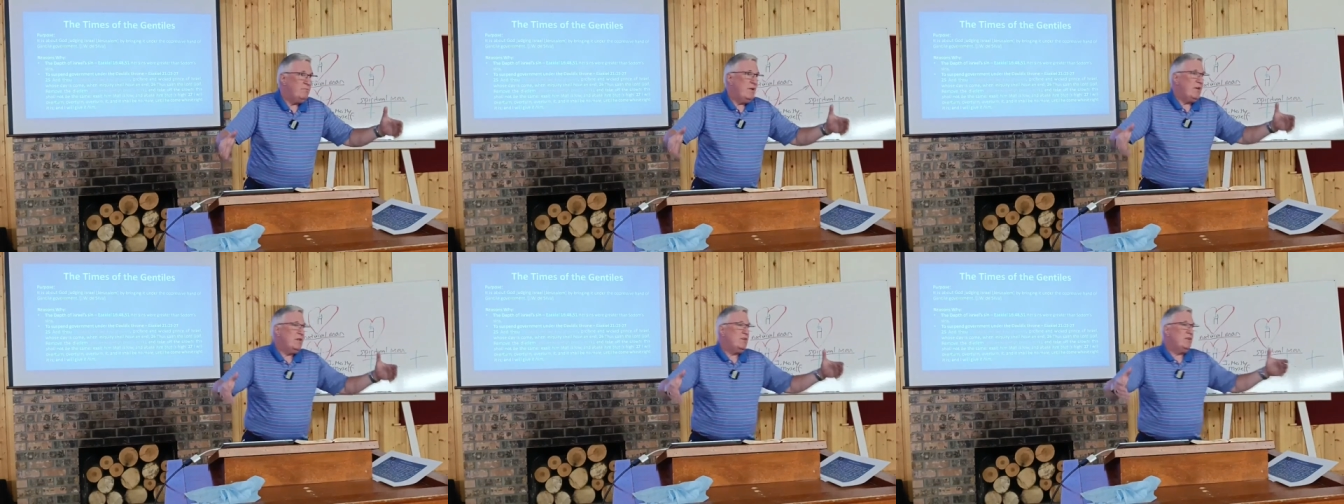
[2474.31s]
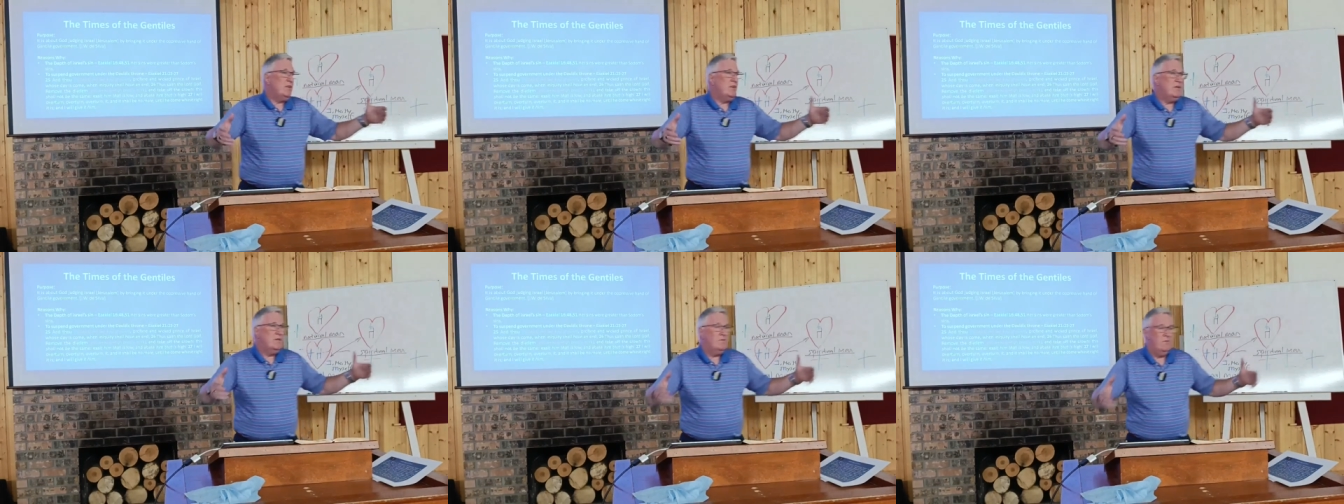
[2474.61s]
the
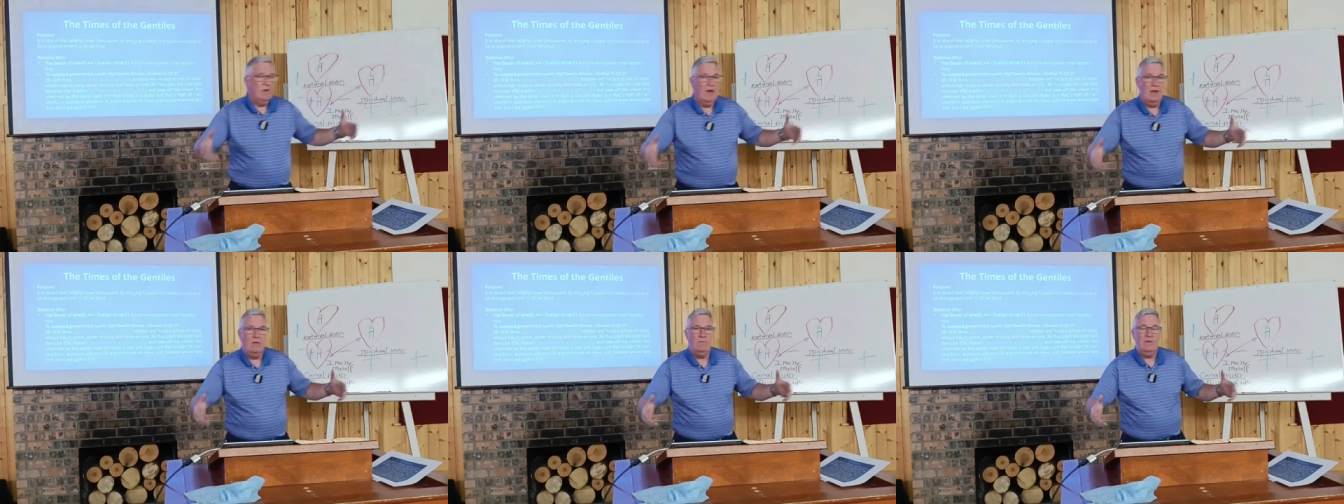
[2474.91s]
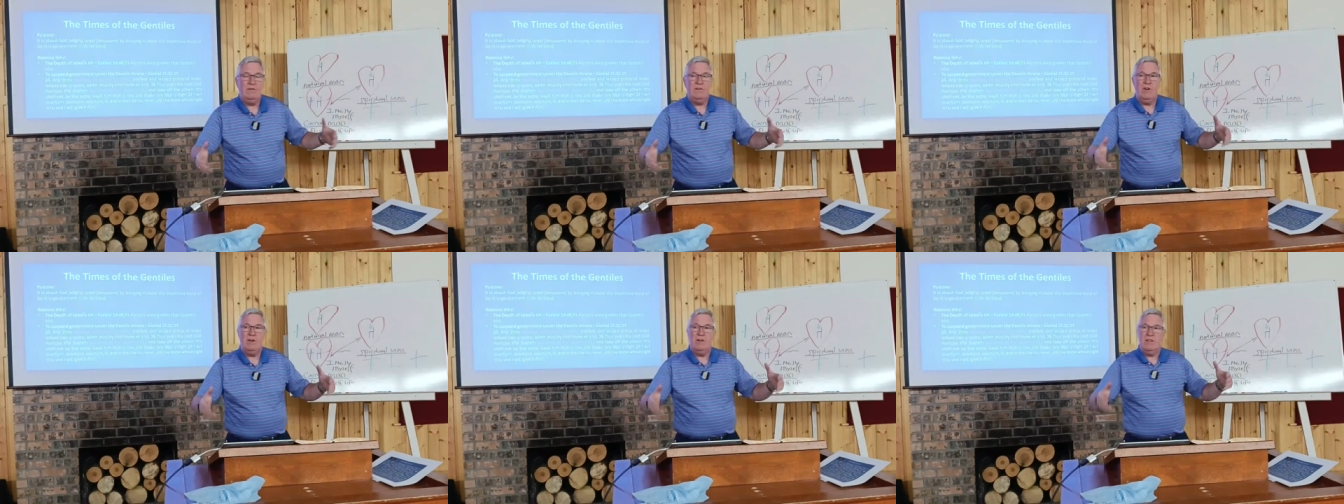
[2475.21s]
picture? Well,
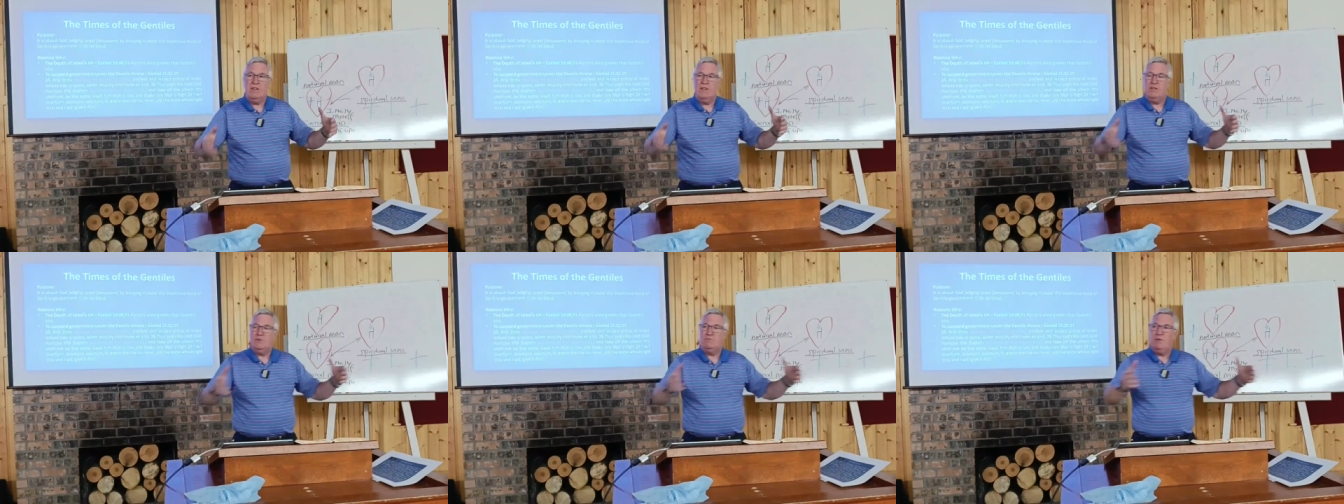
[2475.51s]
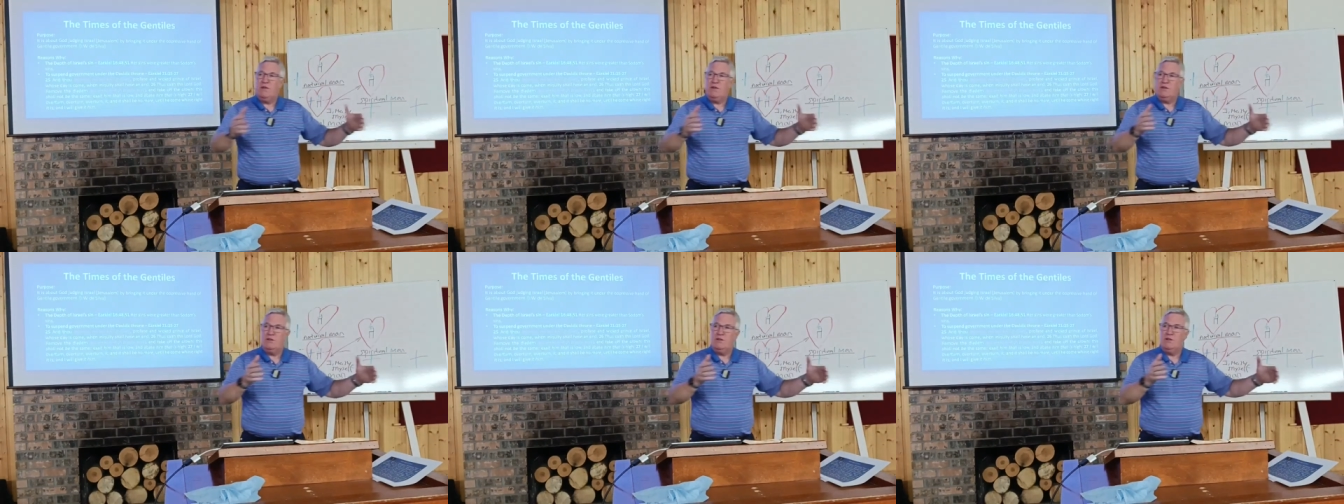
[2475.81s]
we've got to this
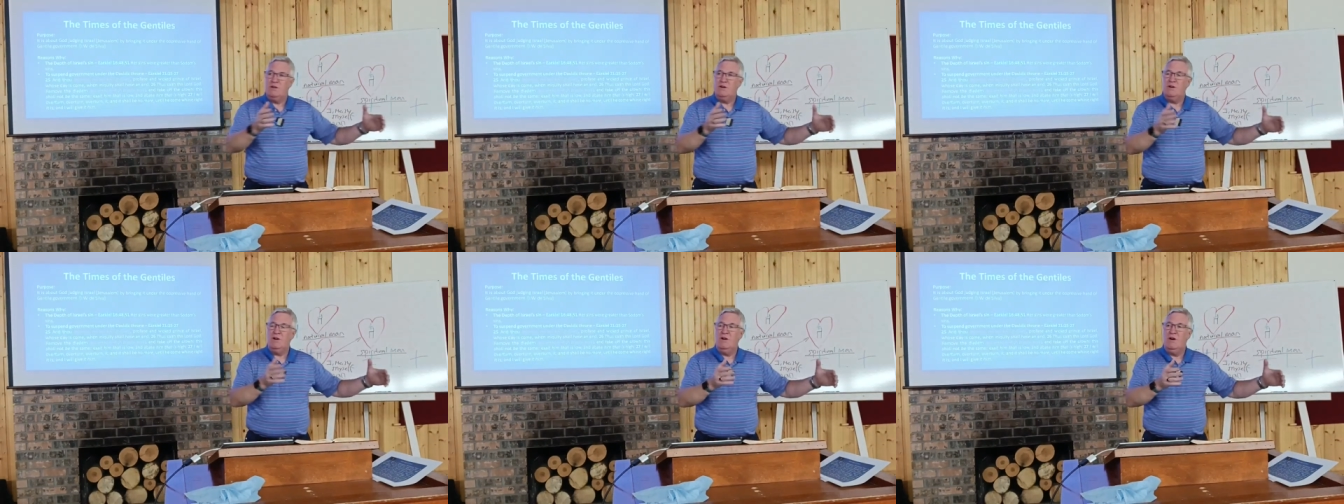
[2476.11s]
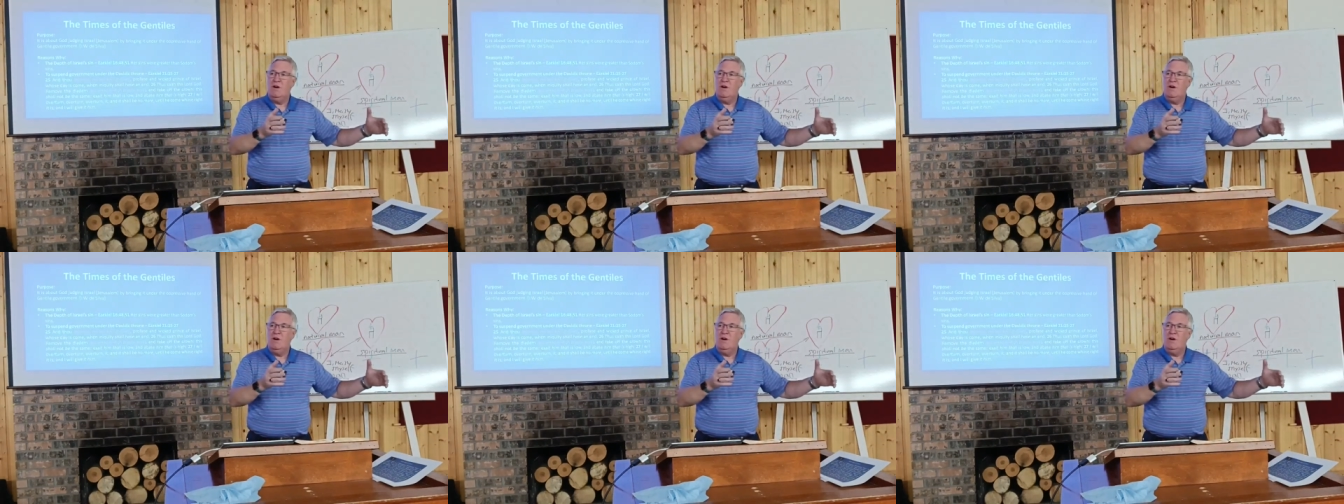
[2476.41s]
picture